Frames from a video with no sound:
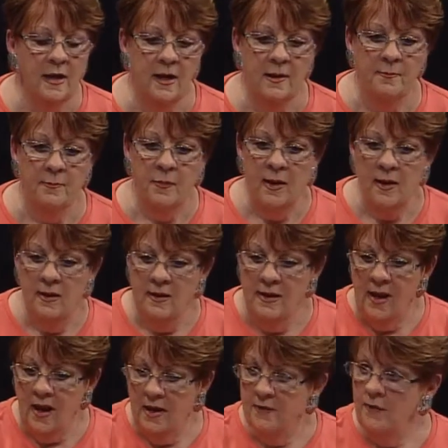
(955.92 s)
um,
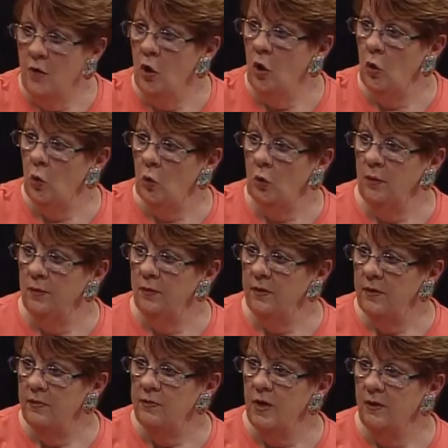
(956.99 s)
line the hole,
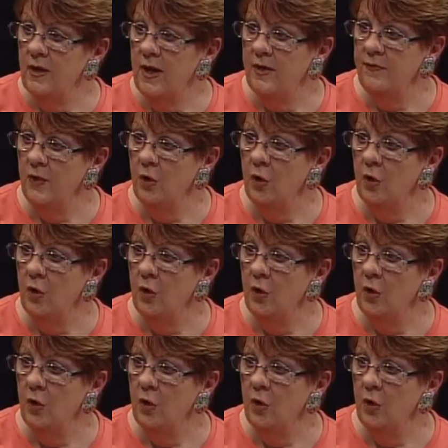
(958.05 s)
you know, line the